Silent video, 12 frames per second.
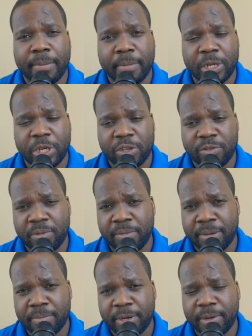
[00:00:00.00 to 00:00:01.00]
But just
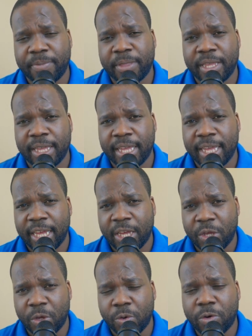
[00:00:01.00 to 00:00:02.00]
remember,
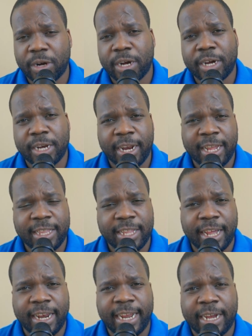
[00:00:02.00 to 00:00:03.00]
you are not
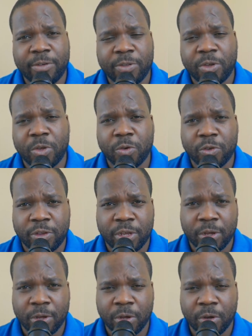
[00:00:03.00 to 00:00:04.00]
allowed to use
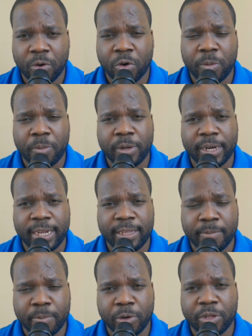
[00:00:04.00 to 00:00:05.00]
copyright
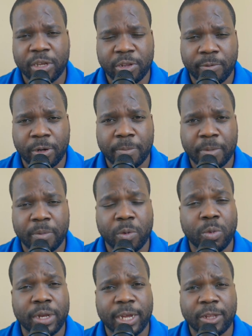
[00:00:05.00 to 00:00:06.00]
products for other
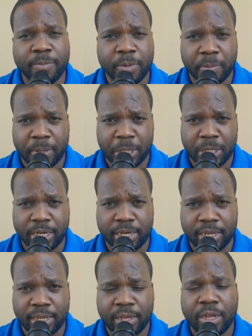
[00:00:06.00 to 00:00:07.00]
people without permission.
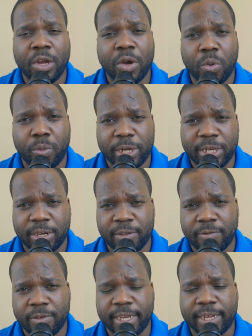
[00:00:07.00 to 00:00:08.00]
Watch
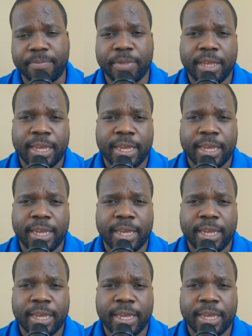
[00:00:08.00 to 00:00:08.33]
out for that.